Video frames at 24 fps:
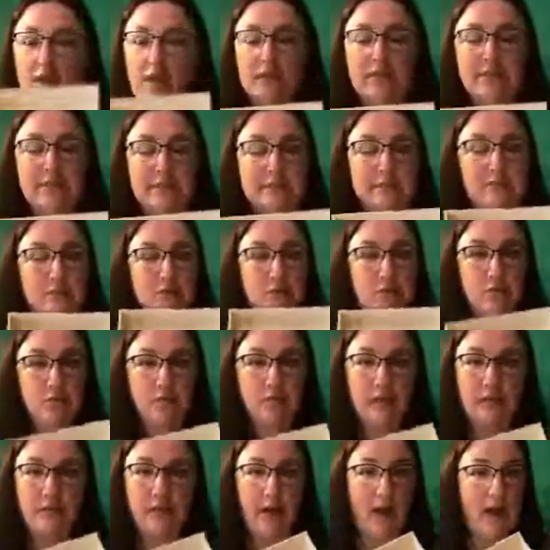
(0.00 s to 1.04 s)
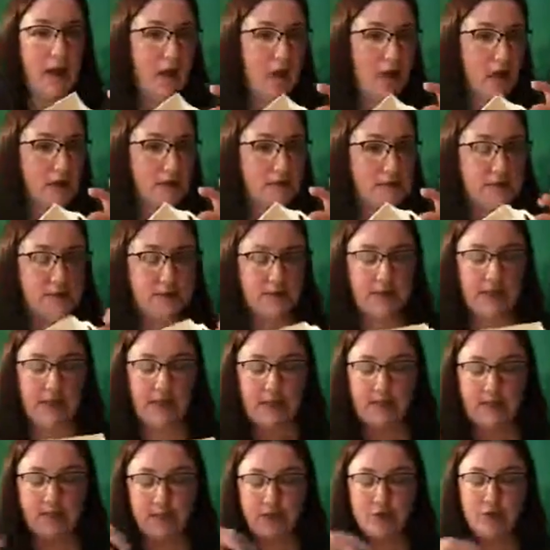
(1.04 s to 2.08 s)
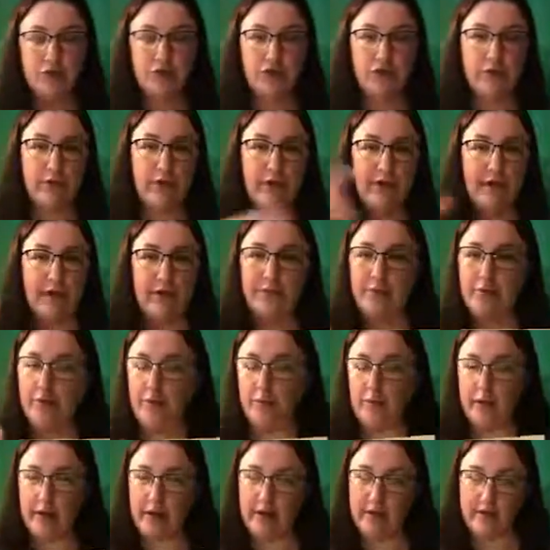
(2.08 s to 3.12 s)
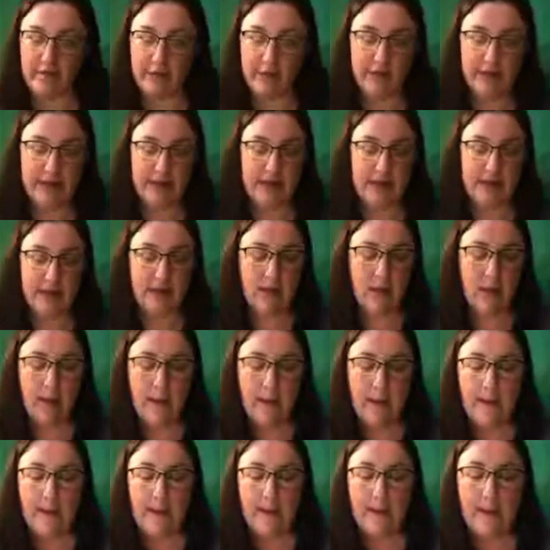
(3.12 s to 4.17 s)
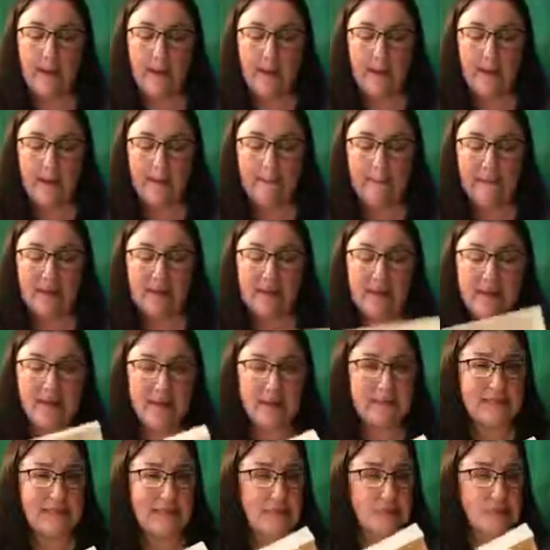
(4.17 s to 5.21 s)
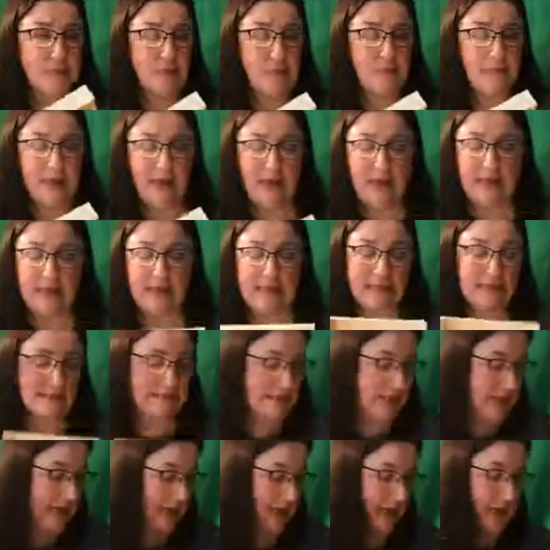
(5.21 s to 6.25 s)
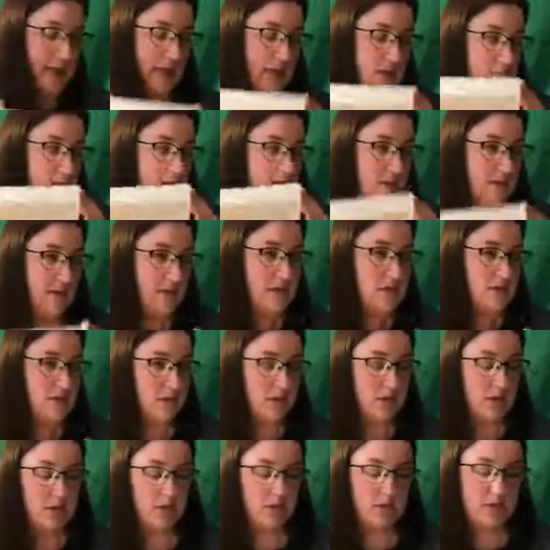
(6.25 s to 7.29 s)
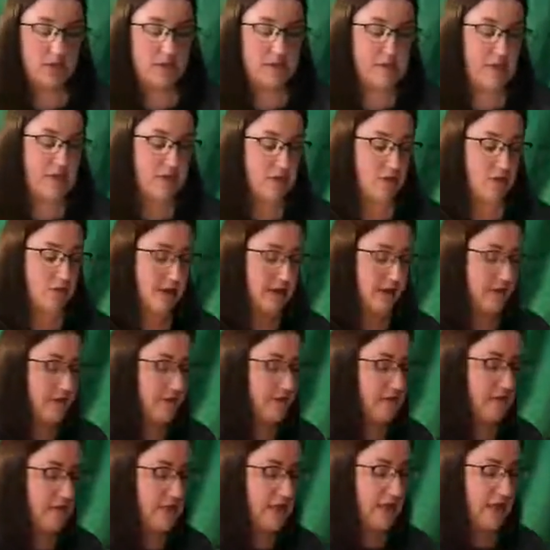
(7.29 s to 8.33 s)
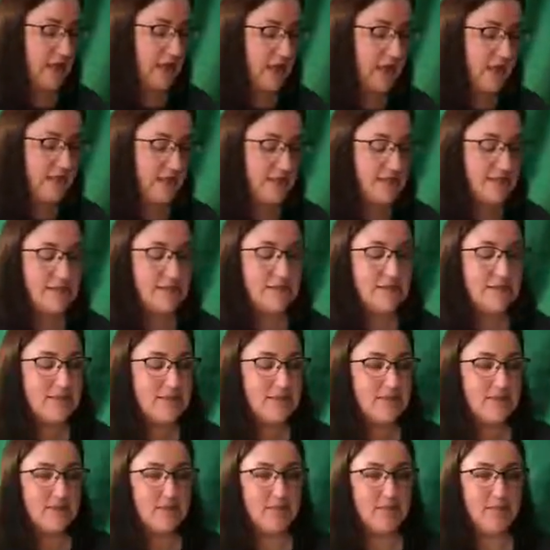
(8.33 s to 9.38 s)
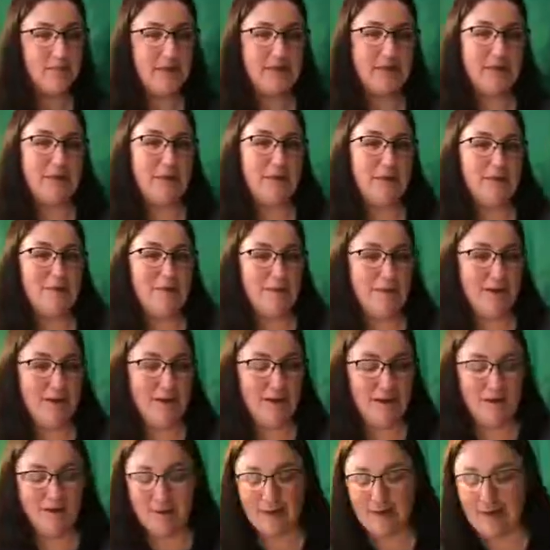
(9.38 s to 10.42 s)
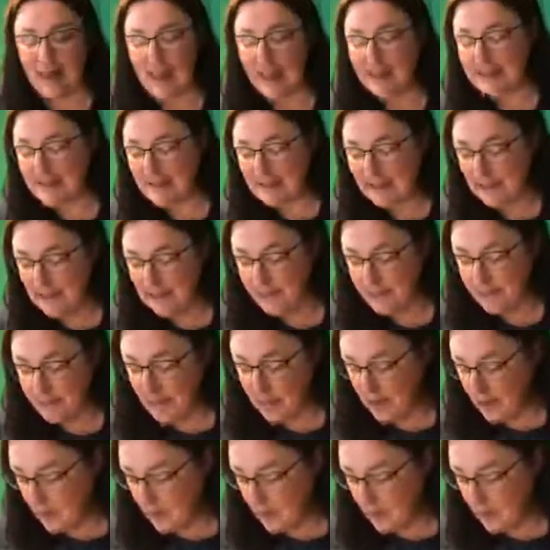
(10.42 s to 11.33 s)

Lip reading: custom jewelry box, like little tray to put whatever in. And then, like I said, you can paint it, stain it, and make these really, really special gifts. This is meant to be fun and relaxing.